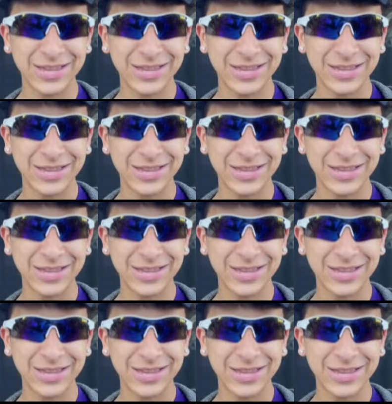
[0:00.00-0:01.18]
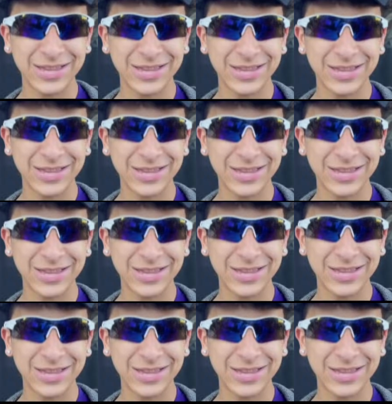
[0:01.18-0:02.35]

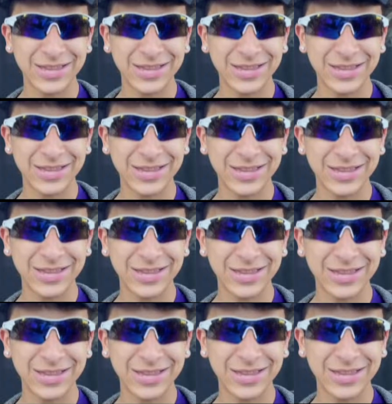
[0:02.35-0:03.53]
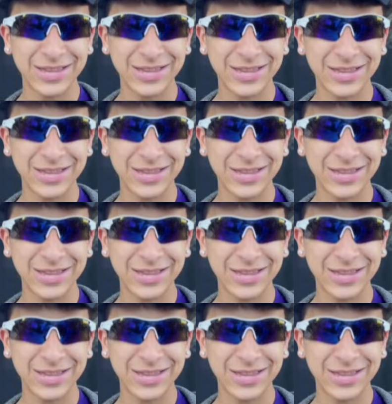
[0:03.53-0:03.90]
Nobody speaks.